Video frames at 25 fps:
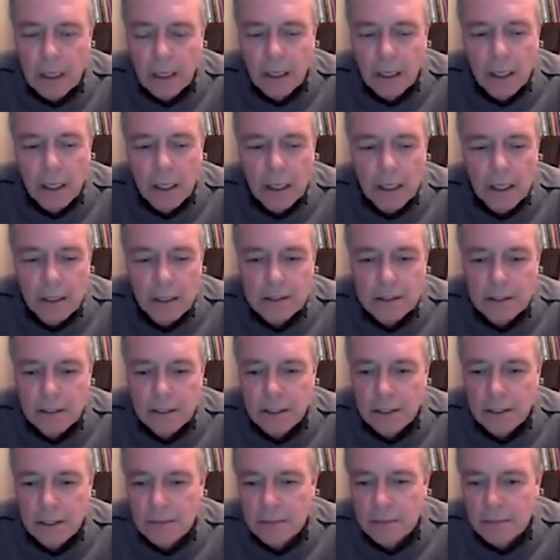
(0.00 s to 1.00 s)

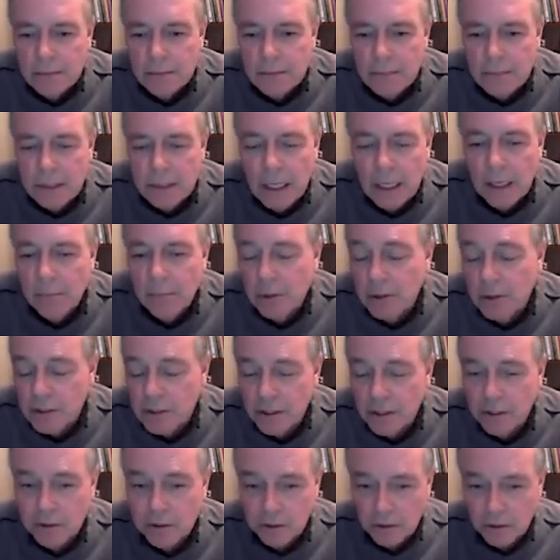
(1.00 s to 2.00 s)
And I
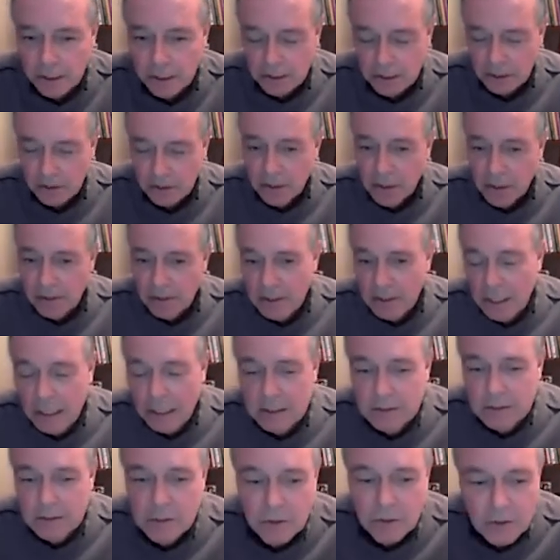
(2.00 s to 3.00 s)
personally don't like the look of
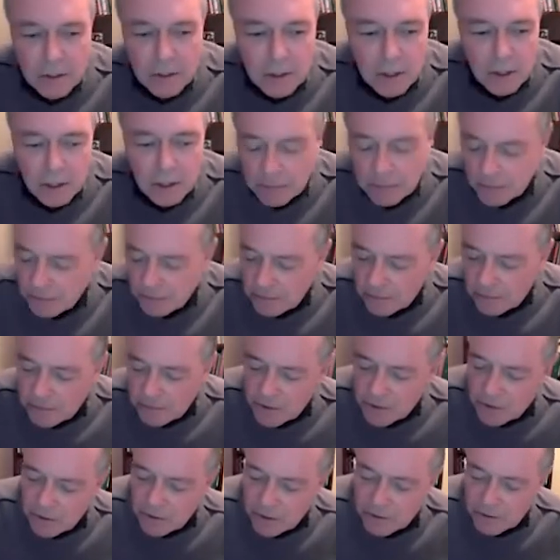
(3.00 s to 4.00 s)
that. So I'm
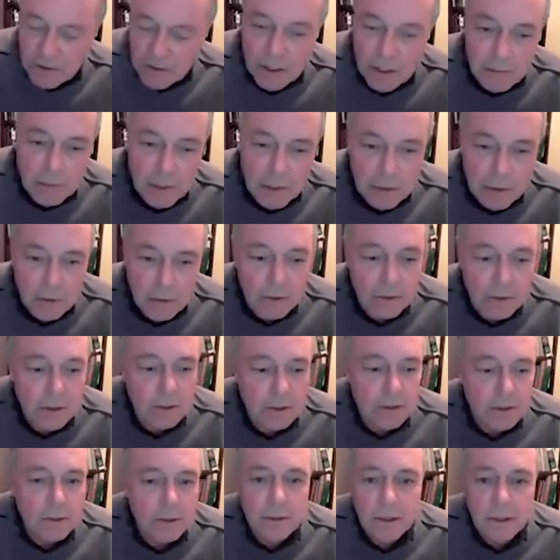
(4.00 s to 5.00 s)
sort of got my own
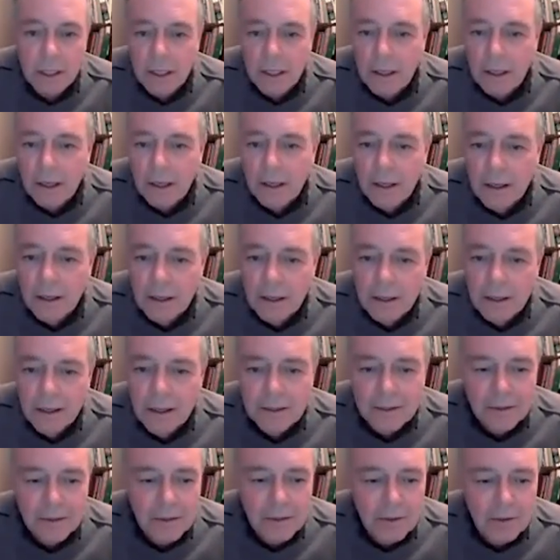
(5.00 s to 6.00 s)
little
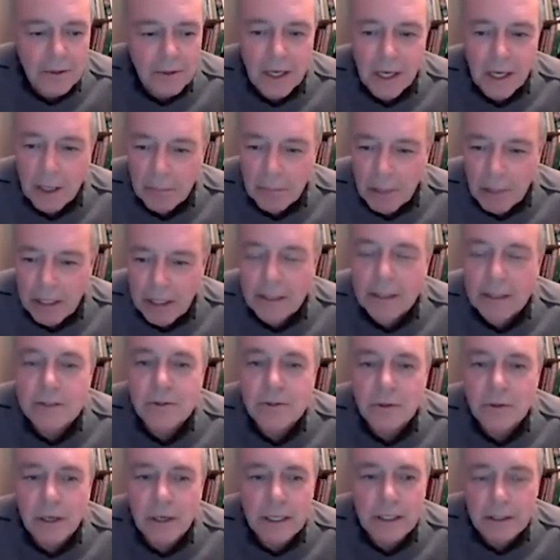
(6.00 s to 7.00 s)
campaign to
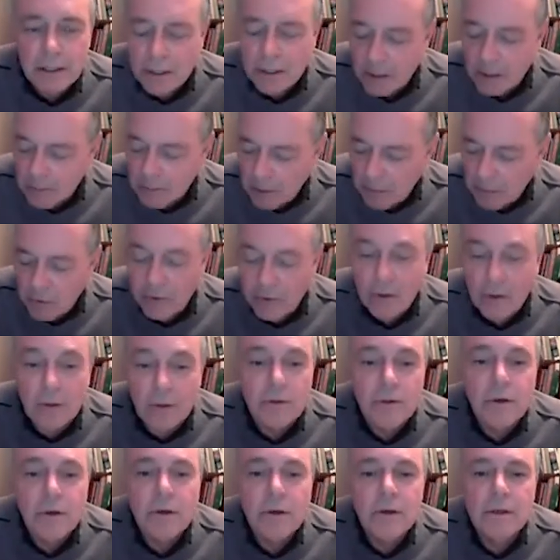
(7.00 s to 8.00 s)
try to come up with
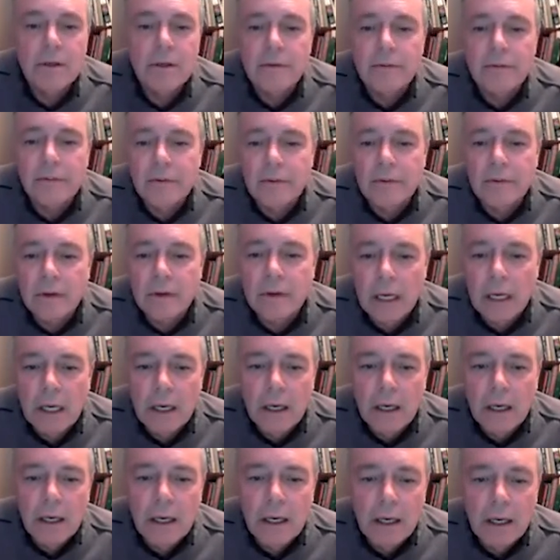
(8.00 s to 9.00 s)
alternatives.
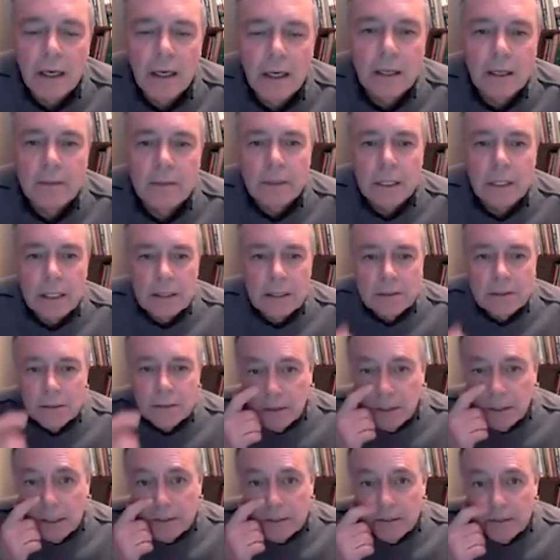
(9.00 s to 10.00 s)
And
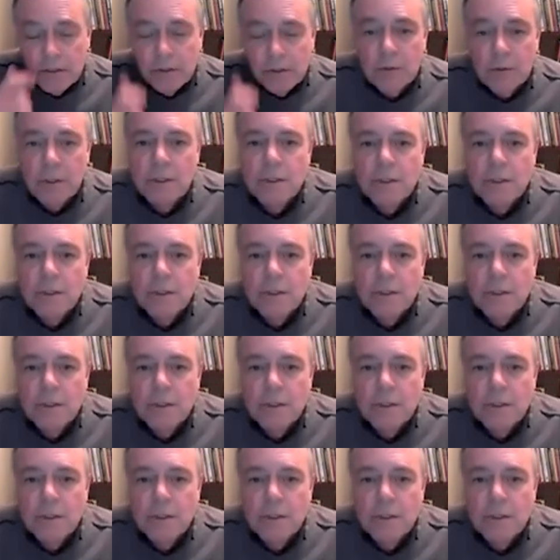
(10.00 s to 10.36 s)
so